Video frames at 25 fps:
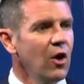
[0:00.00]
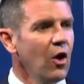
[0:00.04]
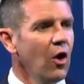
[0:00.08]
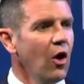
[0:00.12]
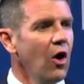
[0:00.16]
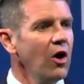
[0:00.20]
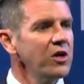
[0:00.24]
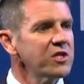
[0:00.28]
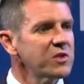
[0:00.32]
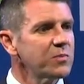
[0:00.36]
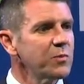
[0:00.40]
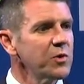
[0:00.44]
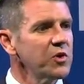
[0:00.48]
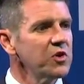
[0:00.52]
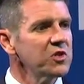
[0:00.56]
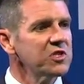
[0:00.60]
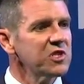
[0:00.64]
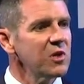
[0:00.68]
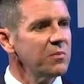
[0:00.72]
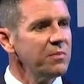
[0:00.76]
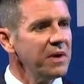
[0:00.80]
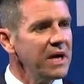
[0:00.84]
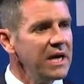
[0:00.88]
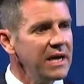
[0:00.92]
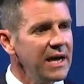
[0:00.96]
Hospitals
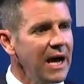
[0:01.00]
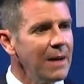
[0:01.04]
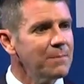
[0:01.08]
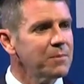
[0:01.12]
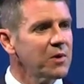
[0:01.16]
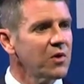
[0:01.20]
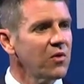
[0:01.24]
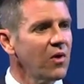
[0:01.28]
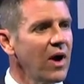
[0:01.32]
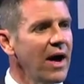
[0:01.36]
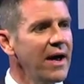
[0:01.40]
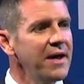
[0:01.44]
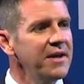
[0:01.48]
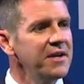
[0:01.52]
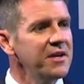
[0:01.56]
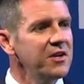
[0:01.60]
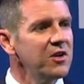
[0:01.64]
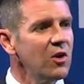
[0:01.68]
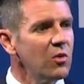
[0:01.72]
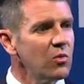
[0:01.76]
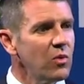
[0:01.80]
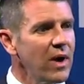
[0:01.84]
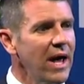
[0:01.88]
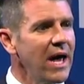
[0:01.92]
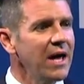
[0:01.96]
have been upgraded
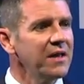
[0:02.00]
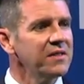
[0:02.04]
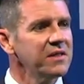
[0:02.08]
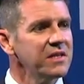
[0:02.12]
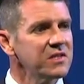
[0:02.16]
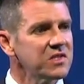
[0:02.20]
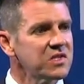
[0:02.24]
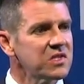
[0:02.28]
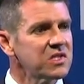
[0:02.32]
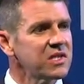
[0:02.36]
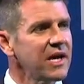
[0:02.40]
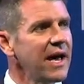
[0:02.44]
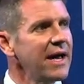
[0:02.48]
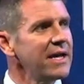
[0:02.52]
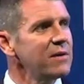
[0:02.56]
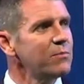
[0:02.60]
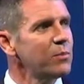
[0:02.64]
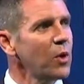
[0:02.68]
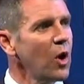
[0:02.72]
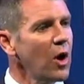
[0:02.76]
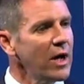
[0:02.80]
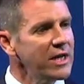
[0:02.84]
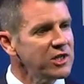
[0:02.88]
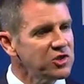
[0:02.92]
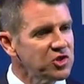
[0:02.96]
around the state
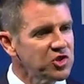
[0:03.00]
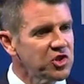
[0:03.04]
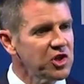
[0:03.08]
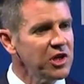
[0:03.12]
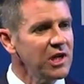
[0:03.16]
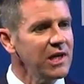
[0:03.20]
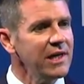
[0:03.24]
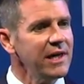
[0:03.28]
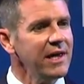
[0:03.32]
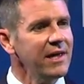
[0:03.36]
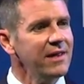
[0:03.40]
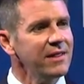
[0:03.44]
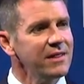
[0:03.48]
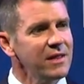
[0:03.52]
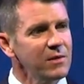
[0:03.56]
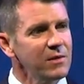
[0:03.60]
by Gillian the